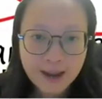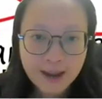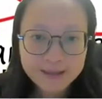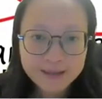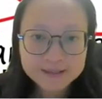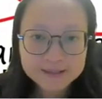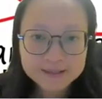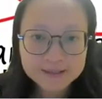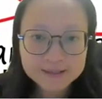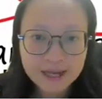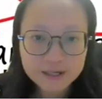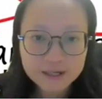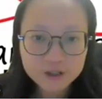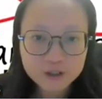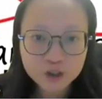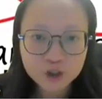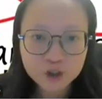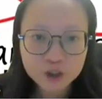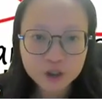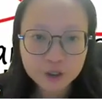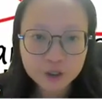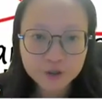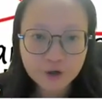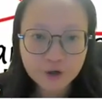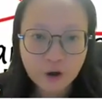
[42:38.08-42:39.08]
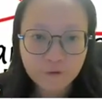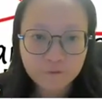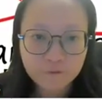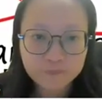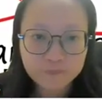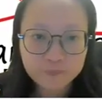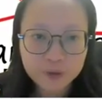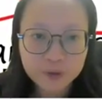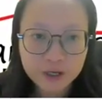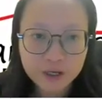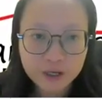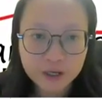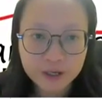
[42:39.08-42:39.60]
Extension
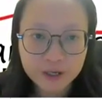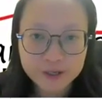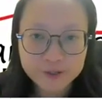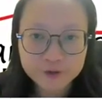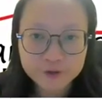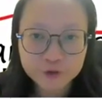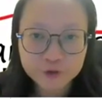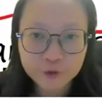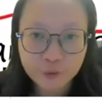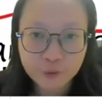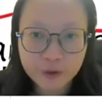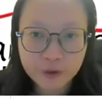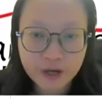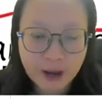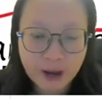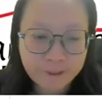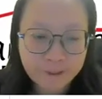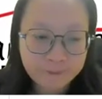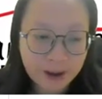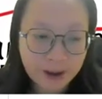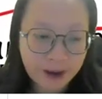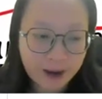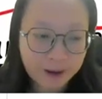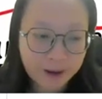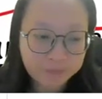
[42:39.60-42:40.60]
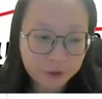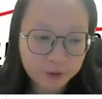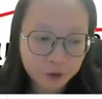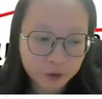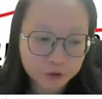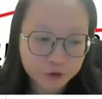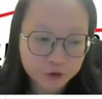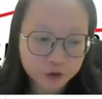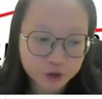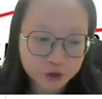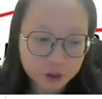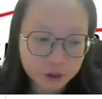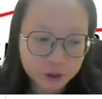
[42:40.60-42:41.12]
of P is 3 mm. Not
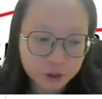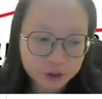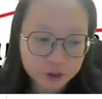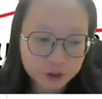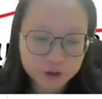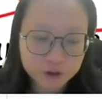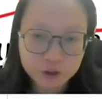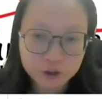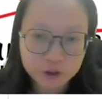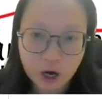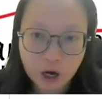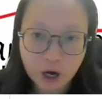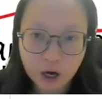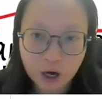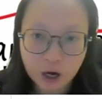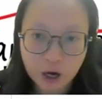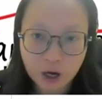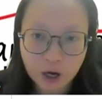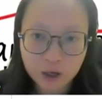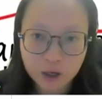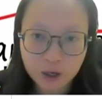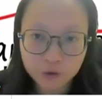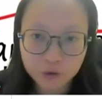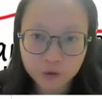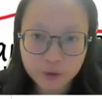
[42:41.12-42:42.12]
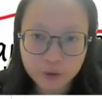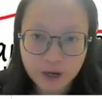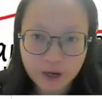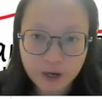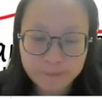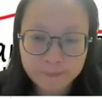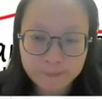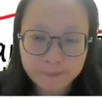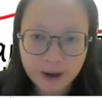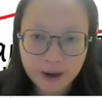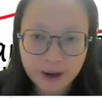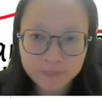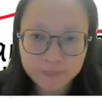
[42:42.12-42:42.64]
going to change 3
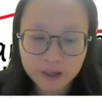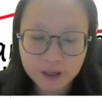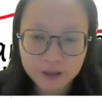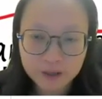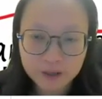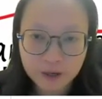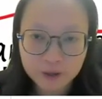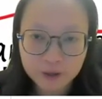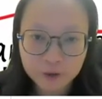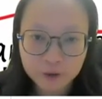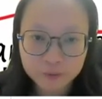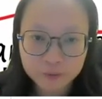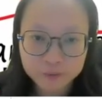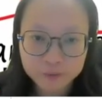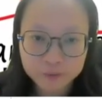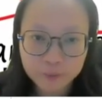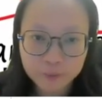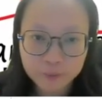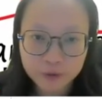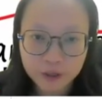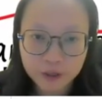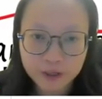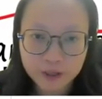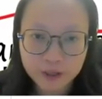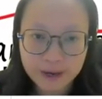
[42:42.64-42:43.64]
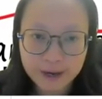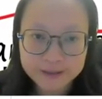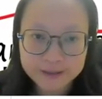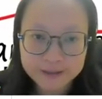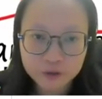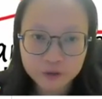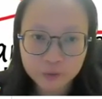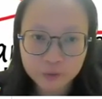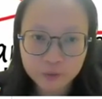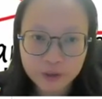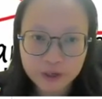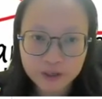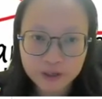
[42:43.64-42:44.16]
mm. Then I'm going to put it as
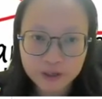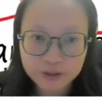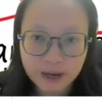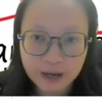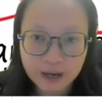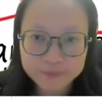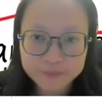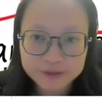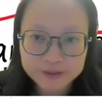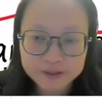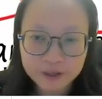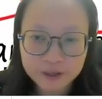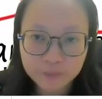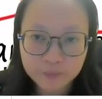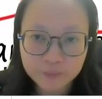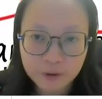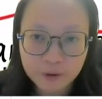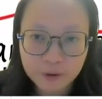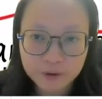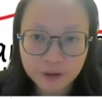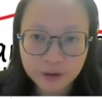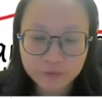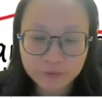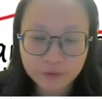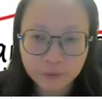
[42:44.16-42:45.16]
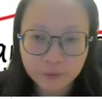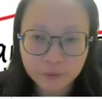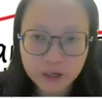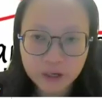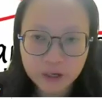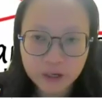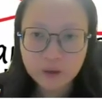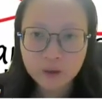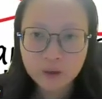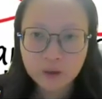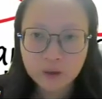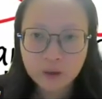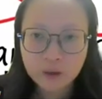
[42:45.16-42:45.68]
3 times 10 to the power negative
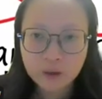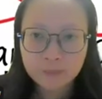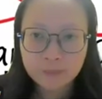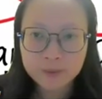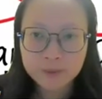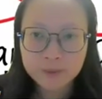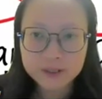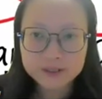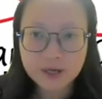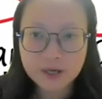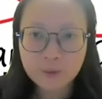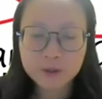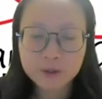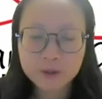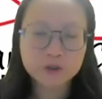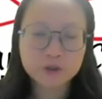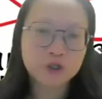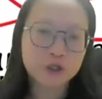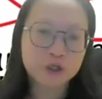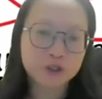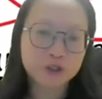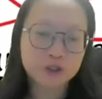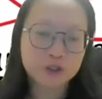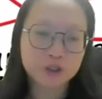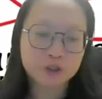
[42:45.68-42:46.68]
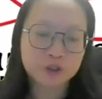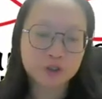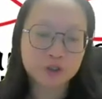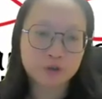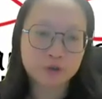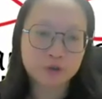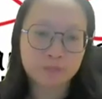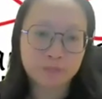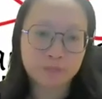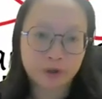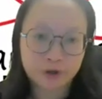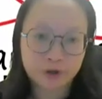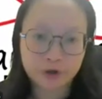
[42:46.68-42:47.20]
3 because I want to change
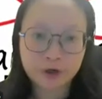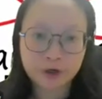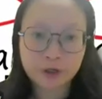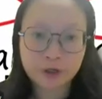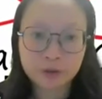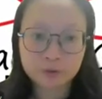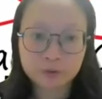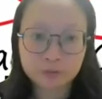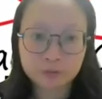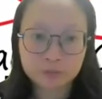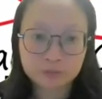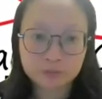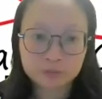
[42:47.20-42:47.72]
it to meter.